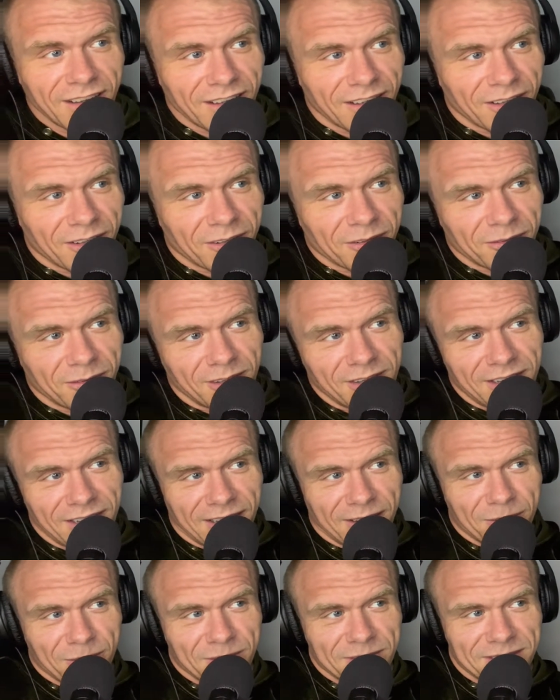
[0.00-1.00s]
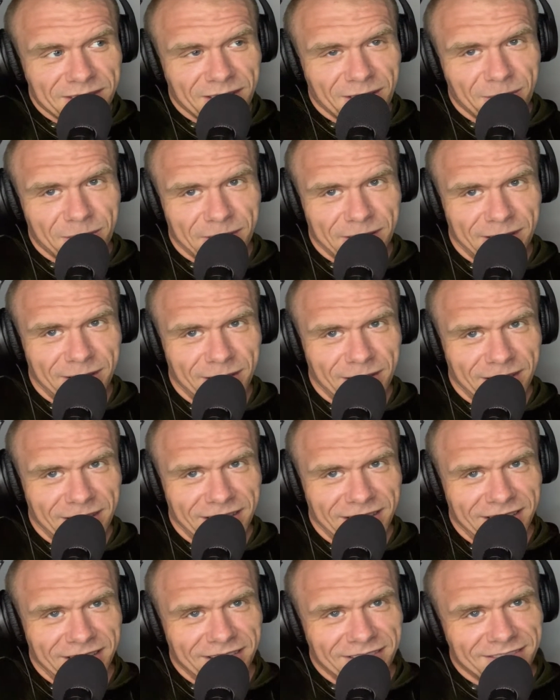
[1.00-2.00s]
All right, what's up,
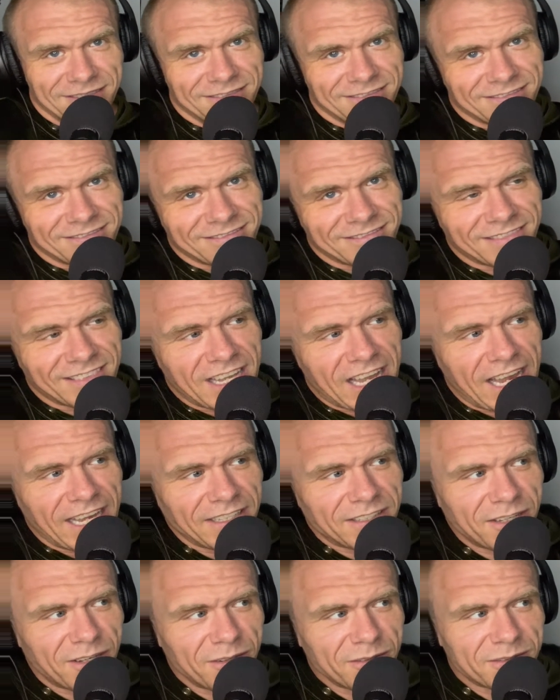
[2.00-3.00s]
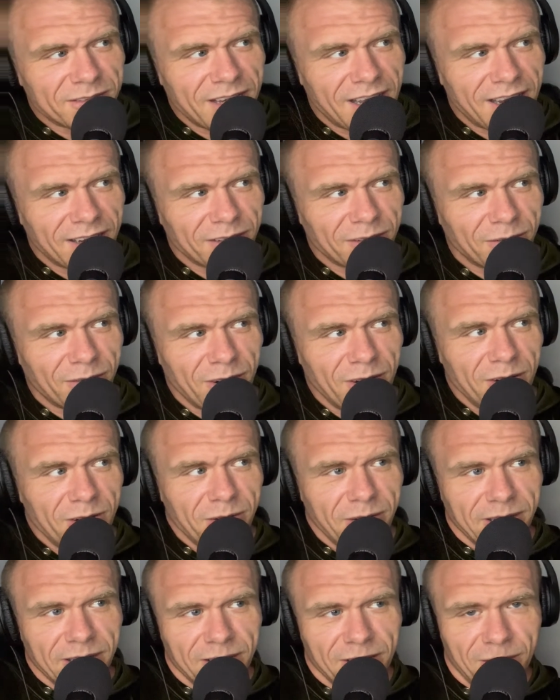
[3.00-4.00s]
Internet?
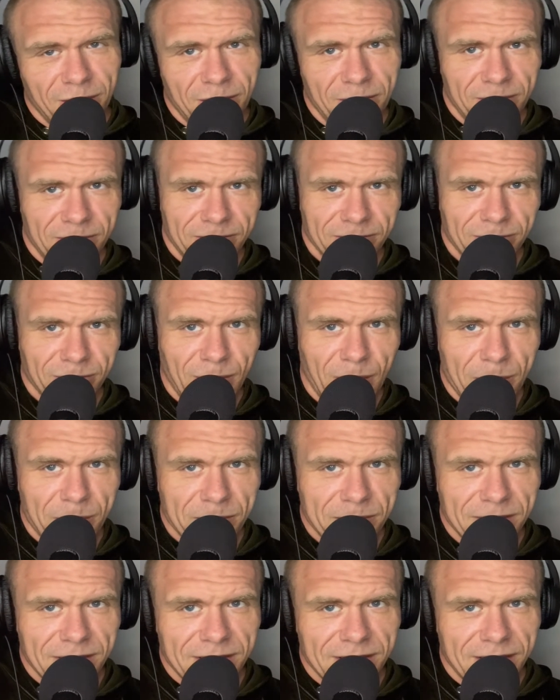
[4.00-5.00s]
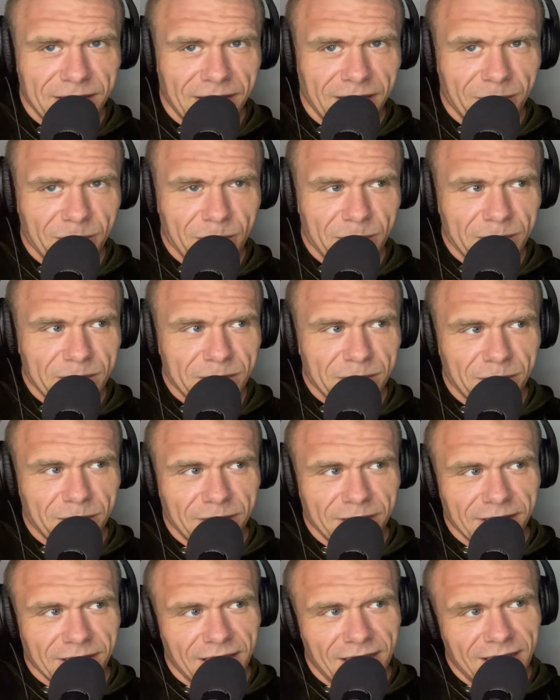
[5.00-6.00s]
Atos.crow here, representing
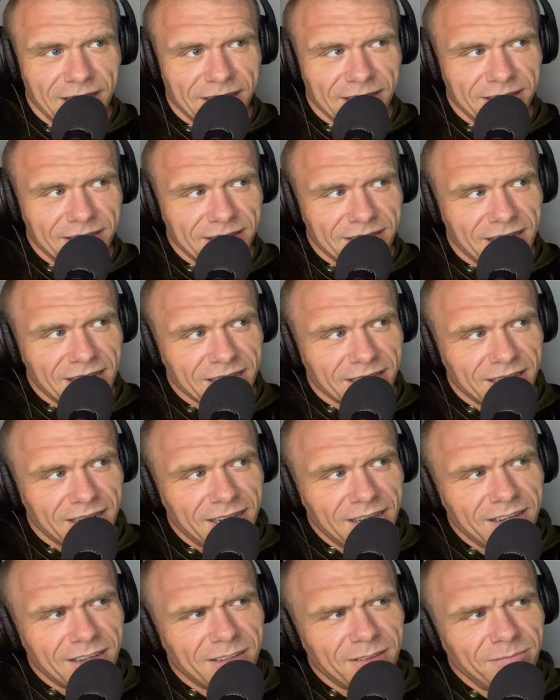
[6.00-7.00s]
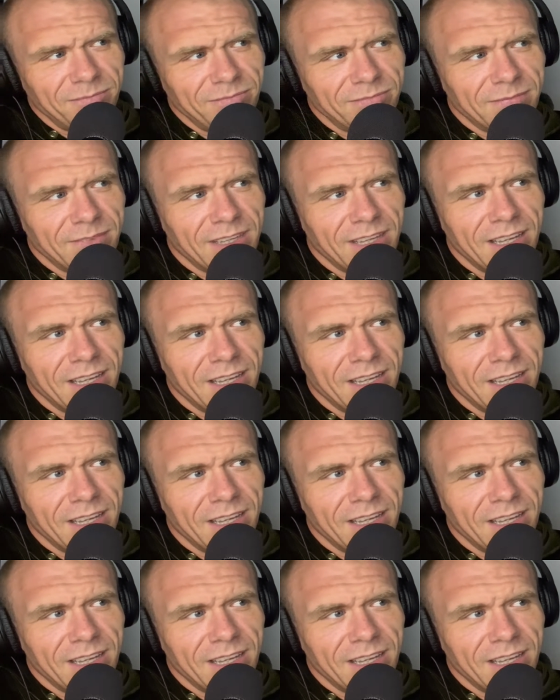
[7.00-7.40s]
MissouriLion.com.